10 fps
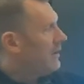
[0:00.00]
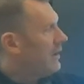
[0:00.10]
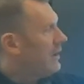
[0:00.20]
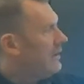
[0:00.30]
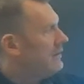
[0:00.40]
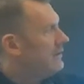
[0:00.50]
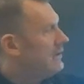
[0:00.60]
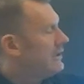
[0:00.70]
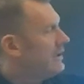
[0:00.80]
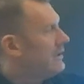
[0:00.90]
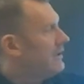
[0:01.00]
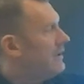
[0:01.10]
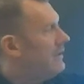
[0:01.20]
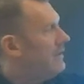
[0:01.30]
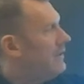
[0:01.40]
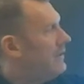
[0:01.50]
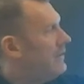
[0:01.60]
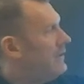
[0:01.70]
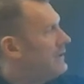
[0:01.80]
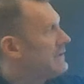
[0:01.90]
okay, look at
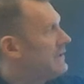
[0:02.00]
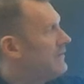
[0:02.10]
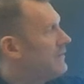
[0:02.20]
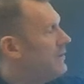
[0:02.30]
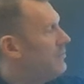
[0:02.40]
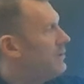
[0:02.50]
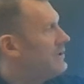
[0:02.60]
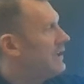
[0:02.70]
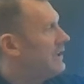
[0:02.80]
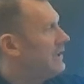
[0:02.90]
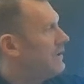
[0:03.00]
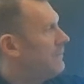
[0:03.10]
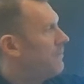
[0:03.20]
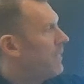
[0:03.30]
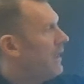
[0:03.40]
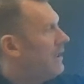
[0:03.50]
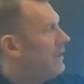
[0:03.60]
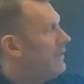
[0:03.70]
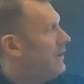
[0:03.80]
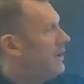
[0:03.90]
this lifter in particular,
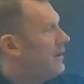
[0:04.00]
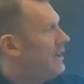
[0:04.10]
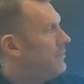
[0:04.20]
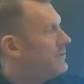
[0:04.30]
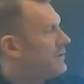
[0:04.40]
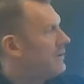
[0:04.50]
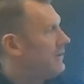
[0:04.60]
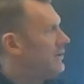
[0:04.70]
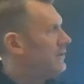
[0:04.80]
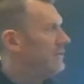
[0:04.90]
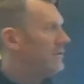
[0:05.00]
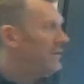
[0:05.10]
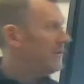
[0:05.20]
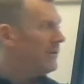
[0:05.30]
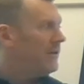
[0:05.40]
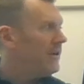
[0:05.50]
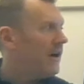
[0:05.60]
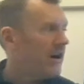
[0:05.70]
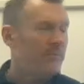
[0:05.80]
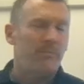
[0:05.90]
their hips
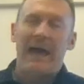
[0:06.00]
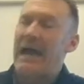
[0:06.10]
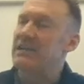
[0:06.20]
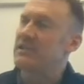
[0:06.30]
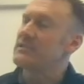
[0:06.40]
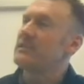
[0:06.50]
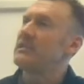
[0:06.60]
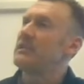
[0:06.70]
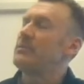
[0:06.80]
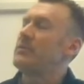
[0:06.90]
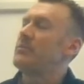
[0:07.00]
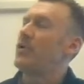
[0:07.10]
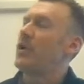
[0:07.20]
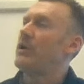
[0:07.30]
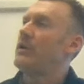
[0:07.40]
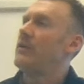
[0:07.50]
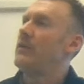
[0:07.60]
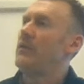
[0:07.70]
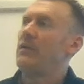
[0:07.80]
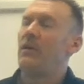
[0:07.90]
are back just a little bit more,
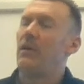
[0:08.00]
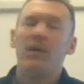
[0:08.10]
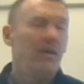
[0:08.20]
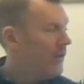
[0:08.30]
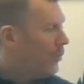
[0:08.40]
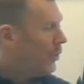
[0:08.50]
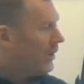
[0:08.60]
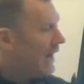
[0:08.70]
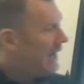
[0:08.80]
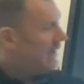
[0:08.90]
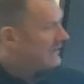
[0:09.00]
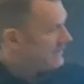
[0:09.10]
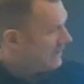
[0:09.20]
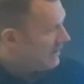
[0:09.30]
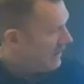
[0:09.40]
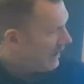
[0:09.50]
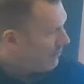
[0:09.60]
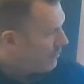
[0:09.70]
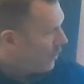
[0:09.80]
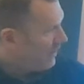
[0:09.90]
whereas
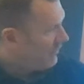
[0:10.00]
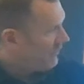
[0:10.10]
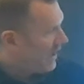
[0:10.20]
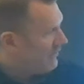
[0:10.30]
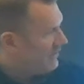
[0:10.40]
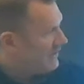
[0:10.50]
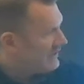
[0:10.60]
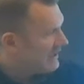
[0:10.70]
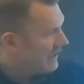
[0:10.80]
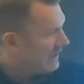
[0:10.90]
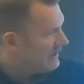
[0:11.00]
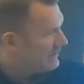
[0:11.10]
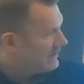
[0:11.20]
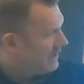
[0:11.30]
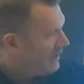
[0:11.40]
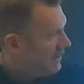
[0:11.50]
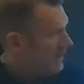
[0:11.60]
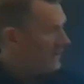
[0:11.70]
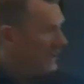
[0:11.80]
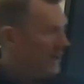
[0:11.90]
at 0.5 in this case,
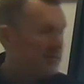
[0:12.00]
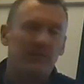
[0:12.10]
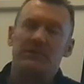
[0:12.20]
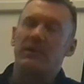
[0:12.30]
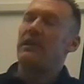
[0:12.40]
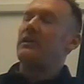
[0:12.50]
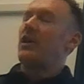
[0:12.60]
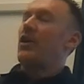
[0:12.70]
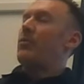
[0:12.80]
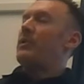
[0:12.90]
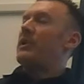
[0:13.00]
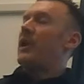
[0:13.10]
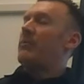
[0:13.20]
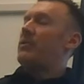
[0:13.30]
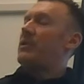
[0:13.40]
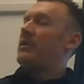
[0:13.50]
the hips are starting to open up